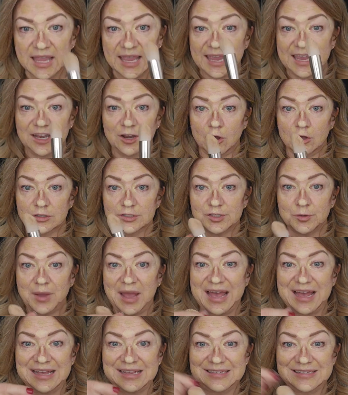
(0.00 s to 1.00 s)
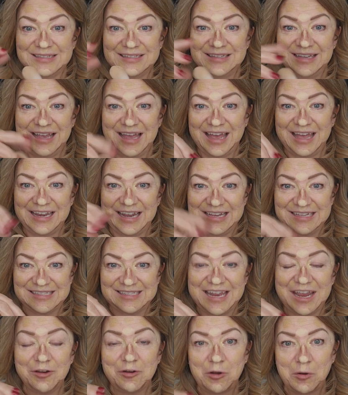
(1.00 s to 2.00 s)
It also has a nice
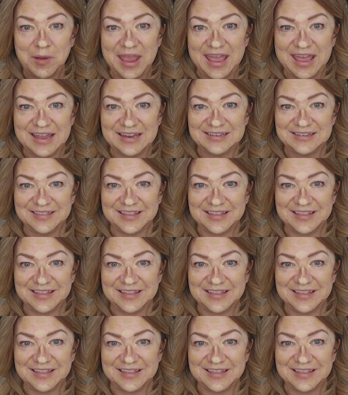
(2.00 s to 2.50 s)
narrow end